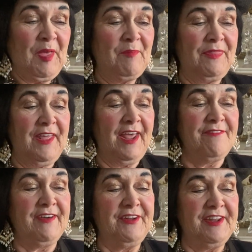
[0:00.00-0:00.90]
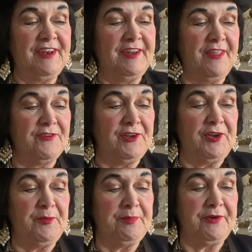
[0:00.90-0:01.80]
But then I found another
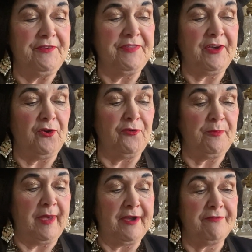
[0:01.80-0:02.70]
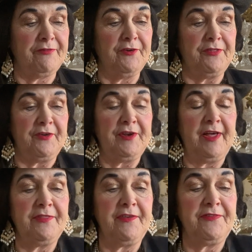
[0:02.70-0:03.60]
little purse that goes back further.
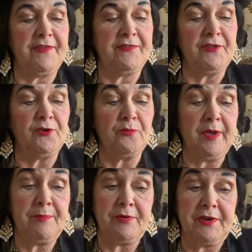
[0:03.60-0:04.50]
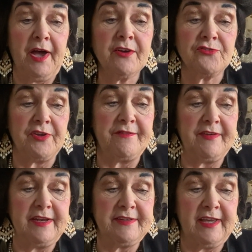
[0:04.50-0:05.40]
Now this is little reproduction
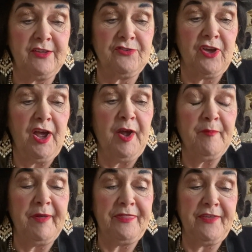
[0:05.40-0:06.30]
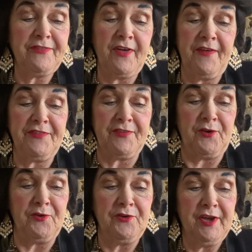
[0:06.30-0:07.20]
vintage, but this
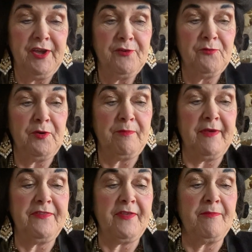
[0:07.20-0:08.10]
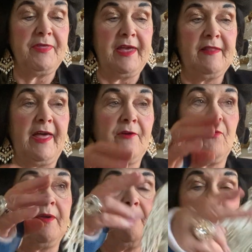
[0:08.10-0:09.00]
also would be something like
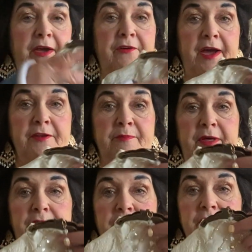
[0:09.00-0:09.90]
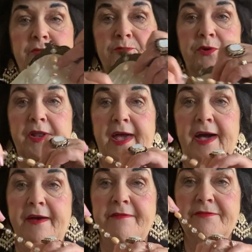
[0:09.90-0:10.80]
what my grandmother would
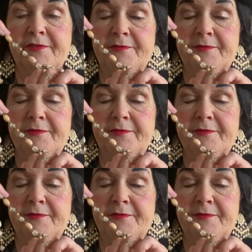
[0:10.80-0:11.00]
have.